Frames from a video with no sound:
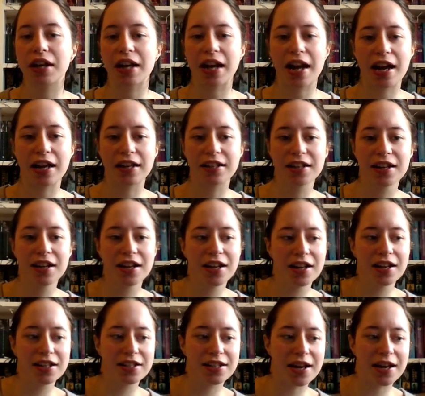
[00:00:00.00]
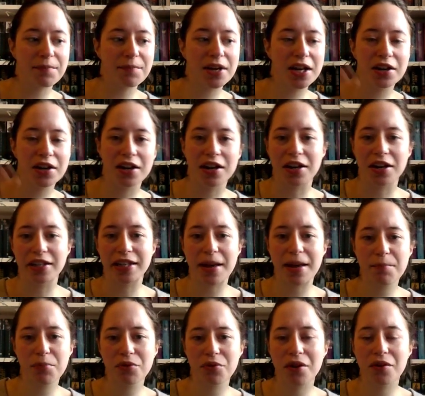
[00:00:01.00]
It had signed me in a
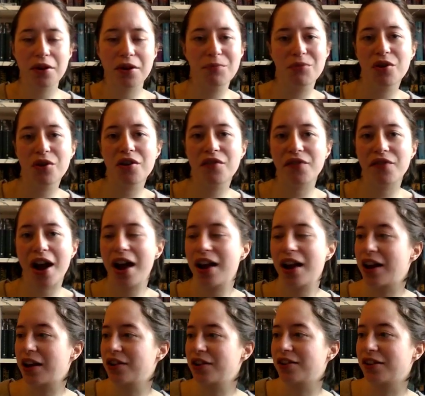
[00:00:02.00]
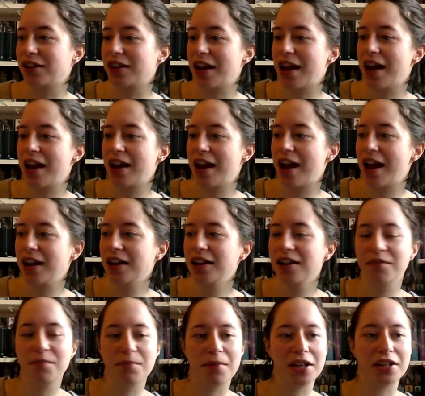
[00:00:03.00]
temporary profile. I couldn't get
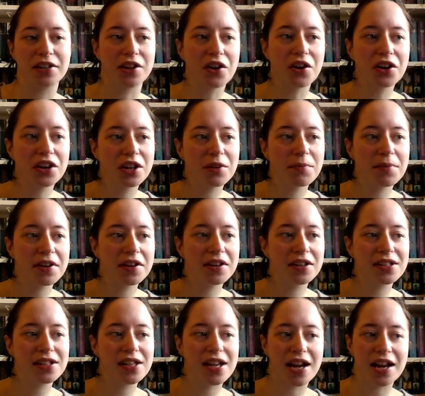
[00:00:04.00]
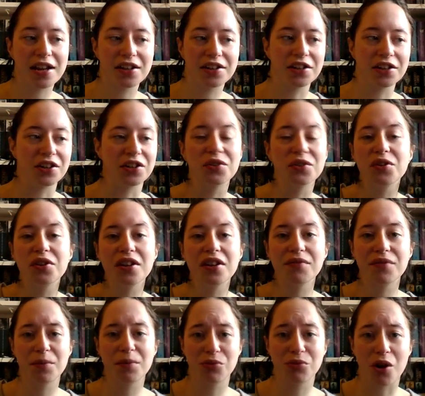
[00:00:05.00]
any of my documents. I had to
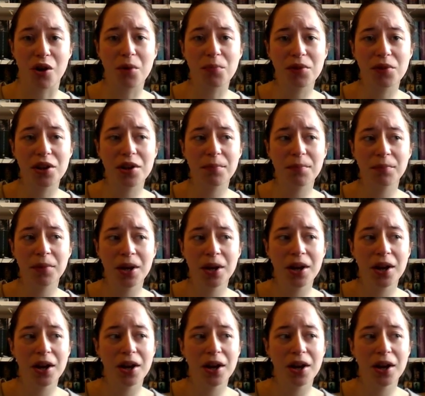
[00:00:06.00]
Google the problem.